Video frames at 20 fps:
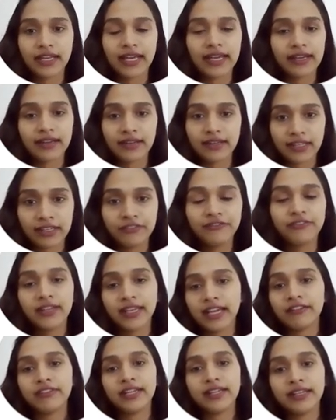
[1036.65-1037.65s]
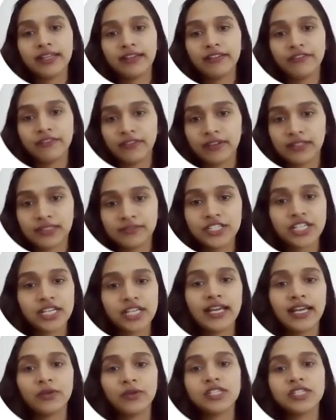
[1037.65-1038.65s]
a
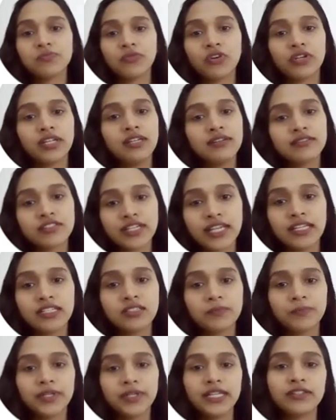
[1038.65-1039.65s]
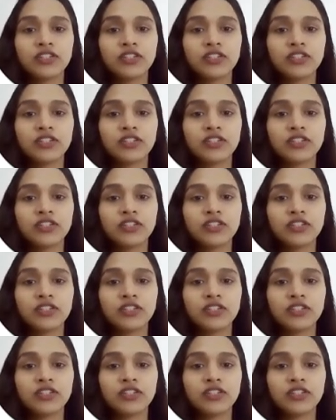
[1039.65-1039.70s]
vision language model trained